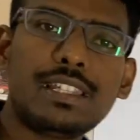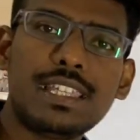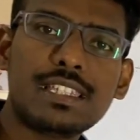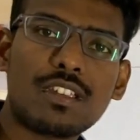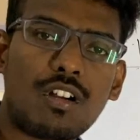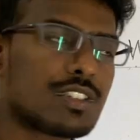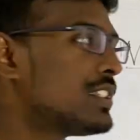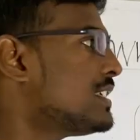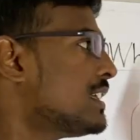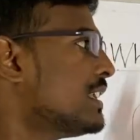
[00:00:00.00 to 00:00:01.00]
this
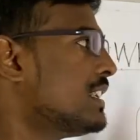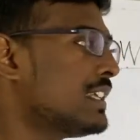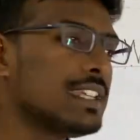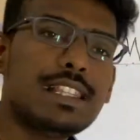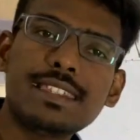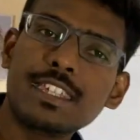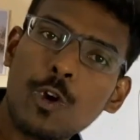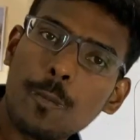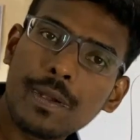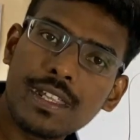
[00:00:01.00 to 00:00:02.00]
oxygen in
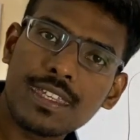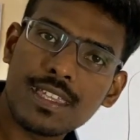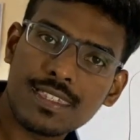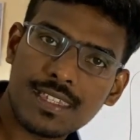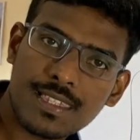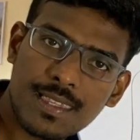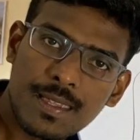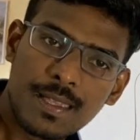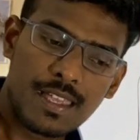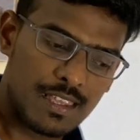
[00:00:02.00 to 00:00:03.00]
COPD cases?
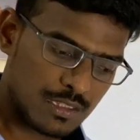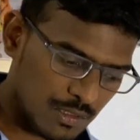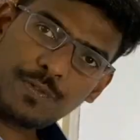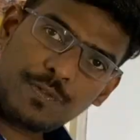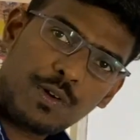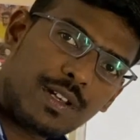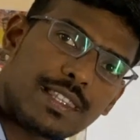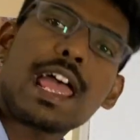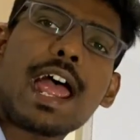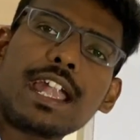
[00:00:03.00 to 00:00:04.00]
So before
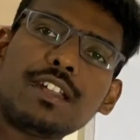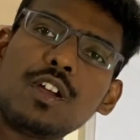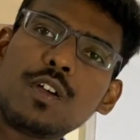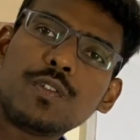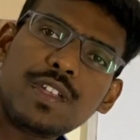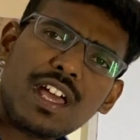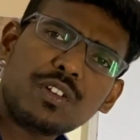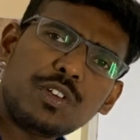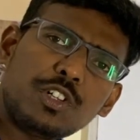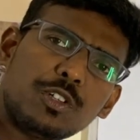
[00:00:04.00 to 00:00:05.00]
that, we are
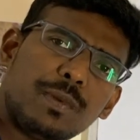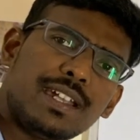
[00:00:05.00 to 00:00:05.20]
going to be